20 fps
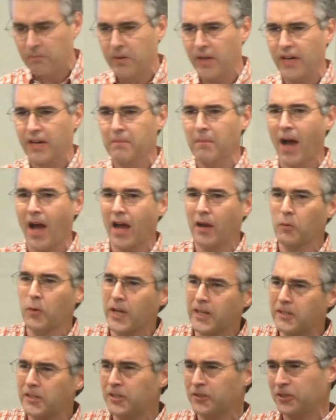be my
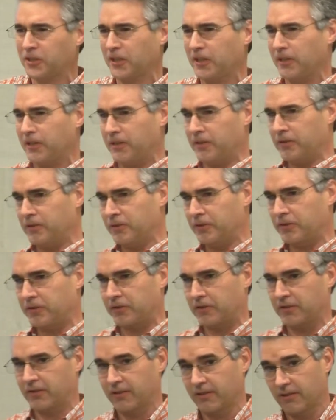
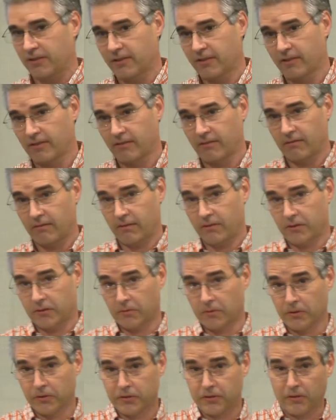witnesses in
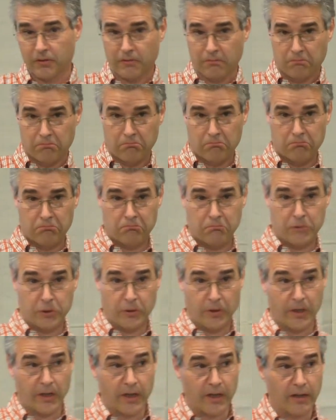Jerusalem,
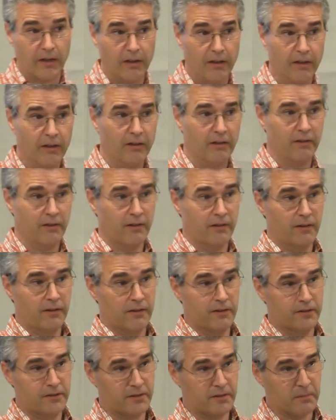Judea,
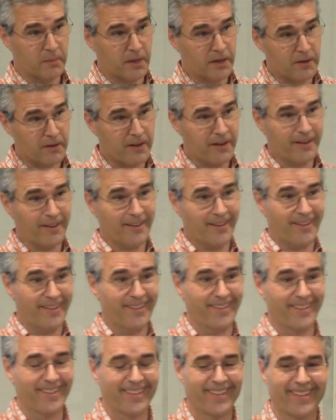
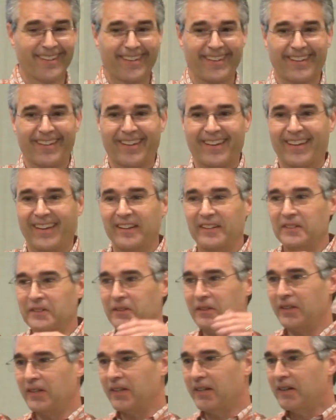Samaria, and to
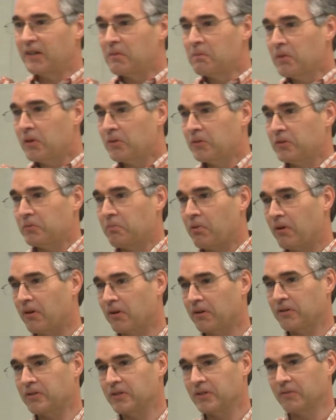the uttermost
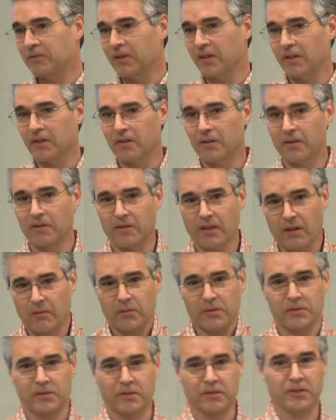parts of the earth. That
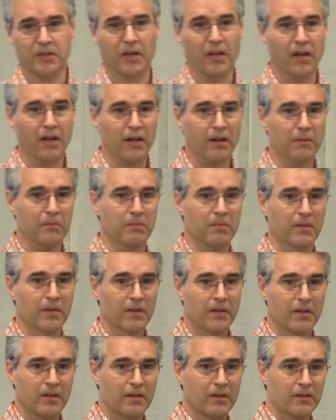was their job,
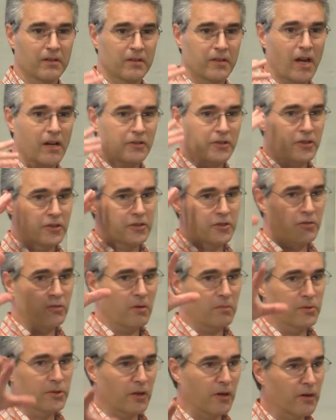not just to
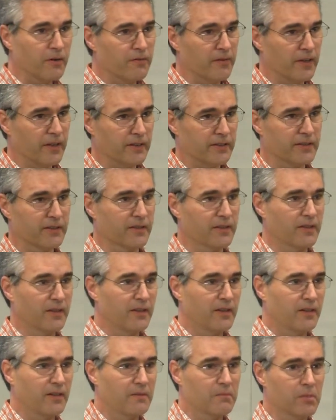observe it,
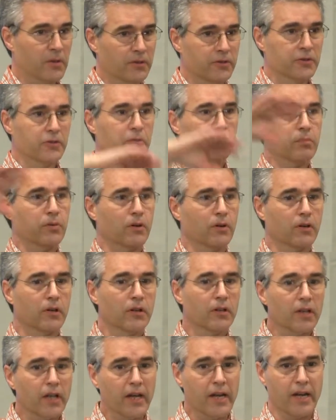but to
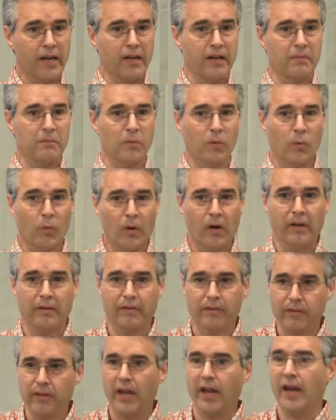proclaim
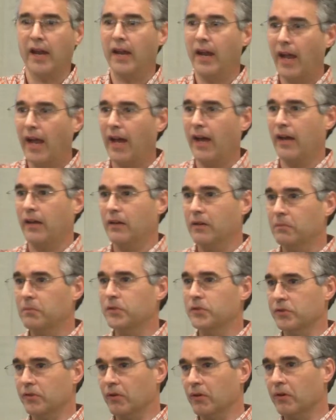what they had
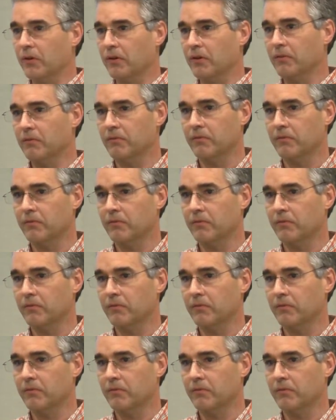observed,